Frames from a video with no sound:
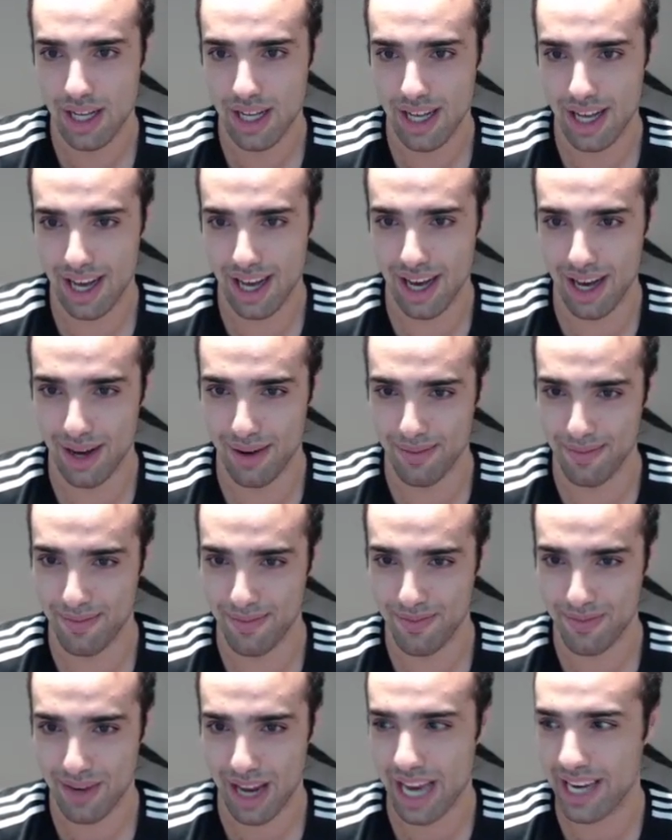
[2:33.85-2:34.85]
I
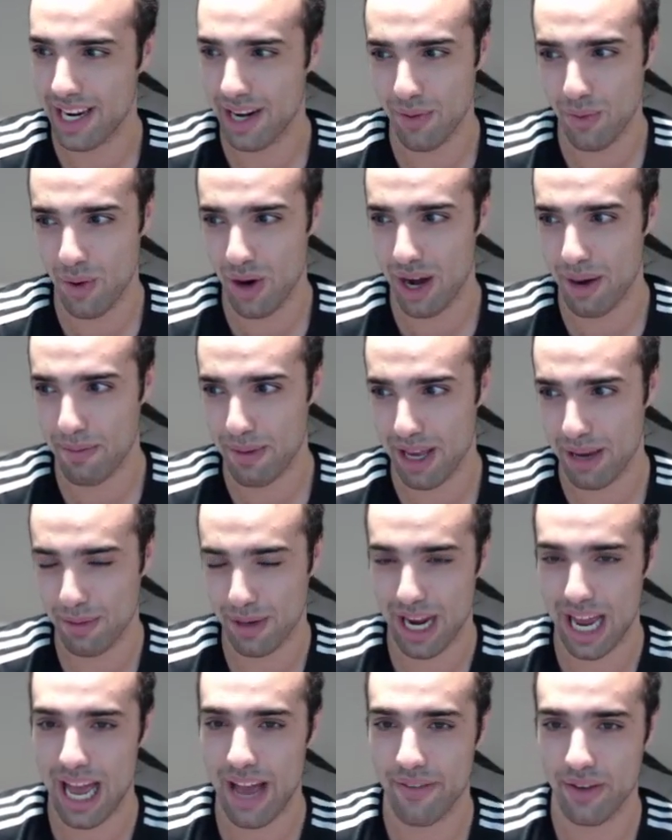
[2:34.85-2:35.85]
didn't want to be able
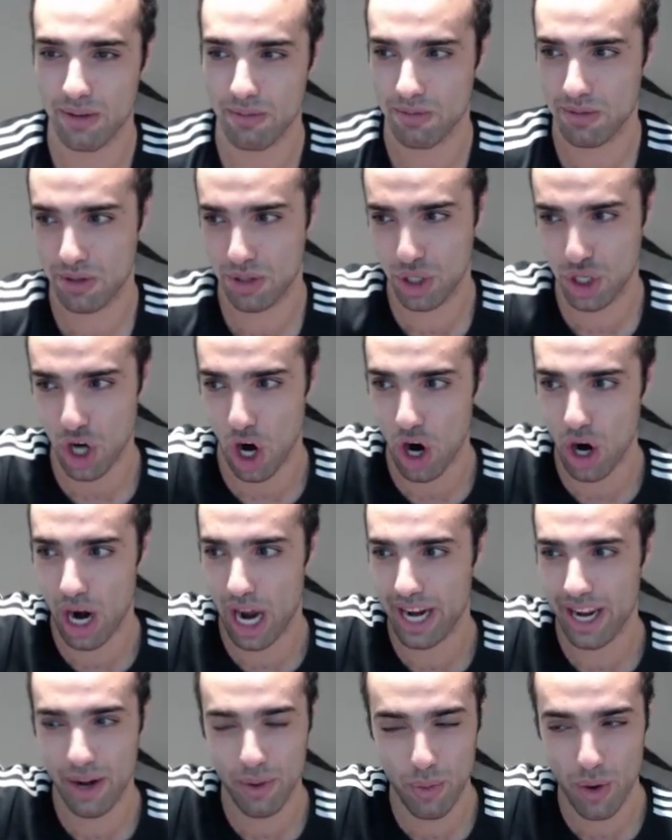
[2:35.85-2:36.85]
to have a chart. I
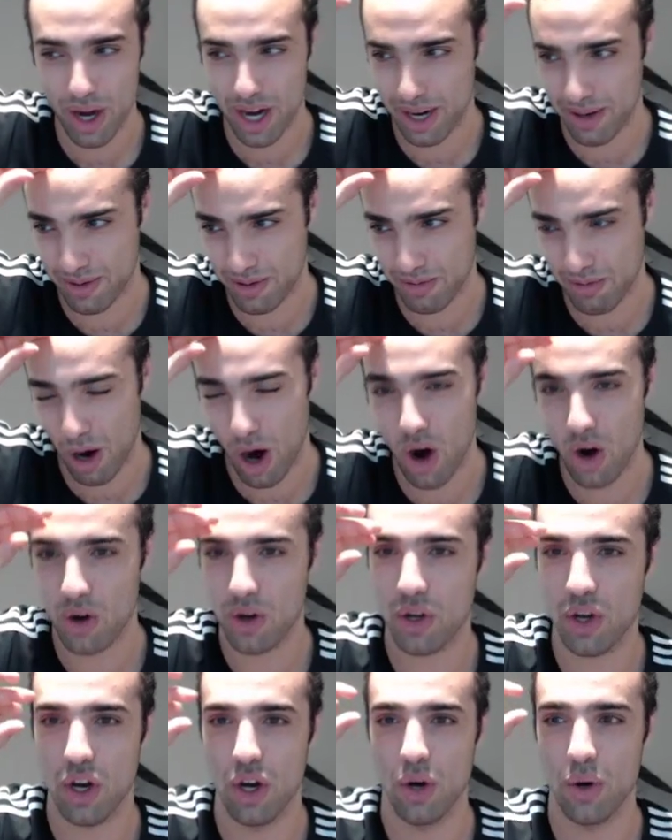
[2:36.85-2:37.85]
didn't want to
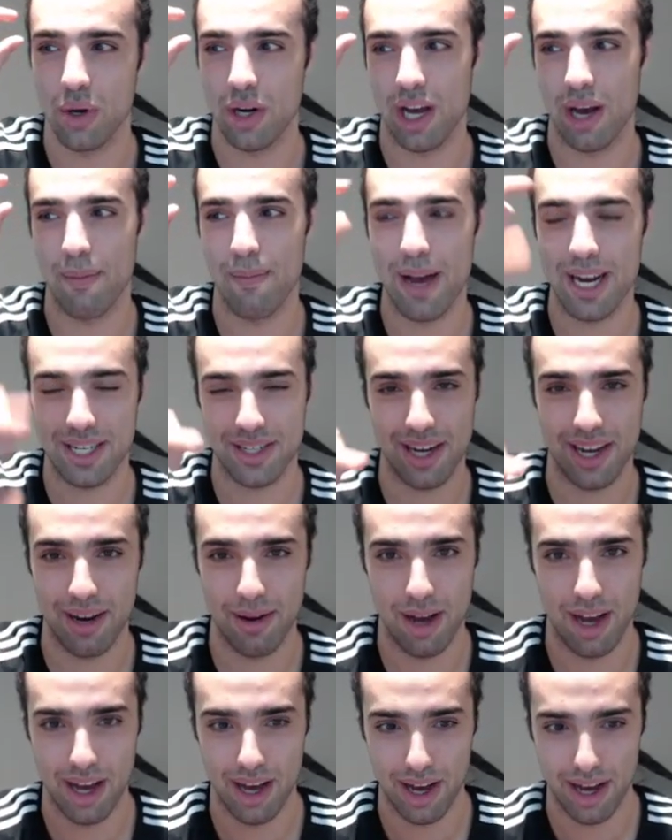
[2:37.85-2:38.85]
hard code
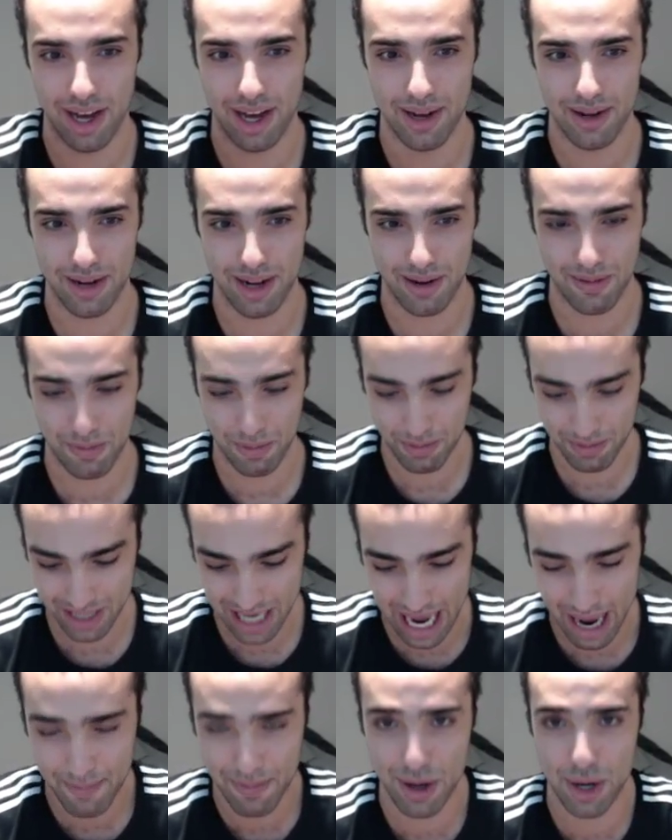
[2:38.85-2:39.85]
a
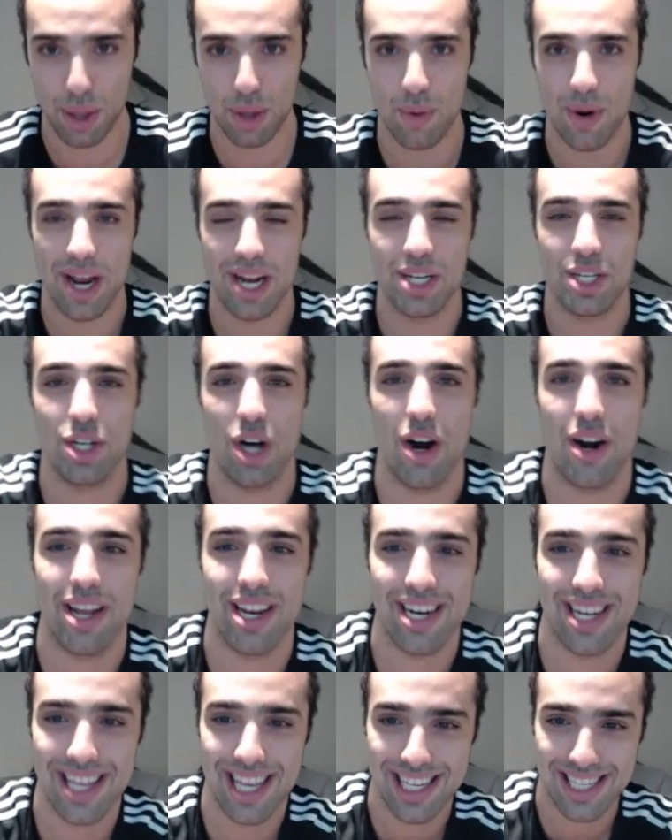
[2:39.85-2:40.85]
tap and thread chart
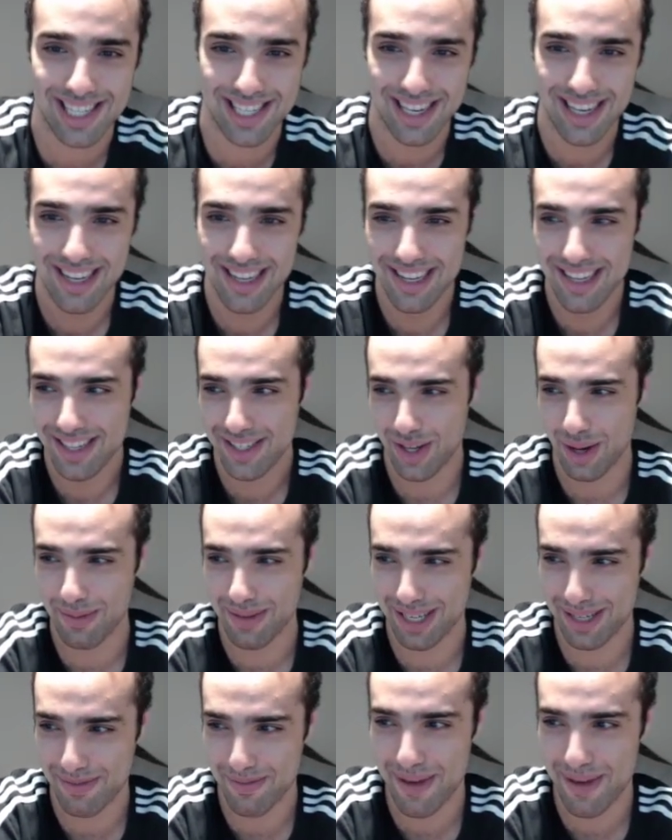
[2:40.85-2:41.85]
into this, so I'm just